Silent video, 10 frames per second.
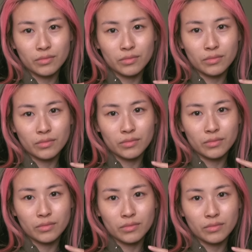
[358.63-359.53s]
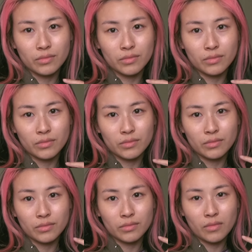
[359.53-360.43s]

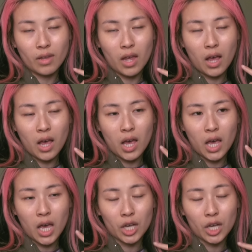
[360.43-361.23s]
Nobody speaks.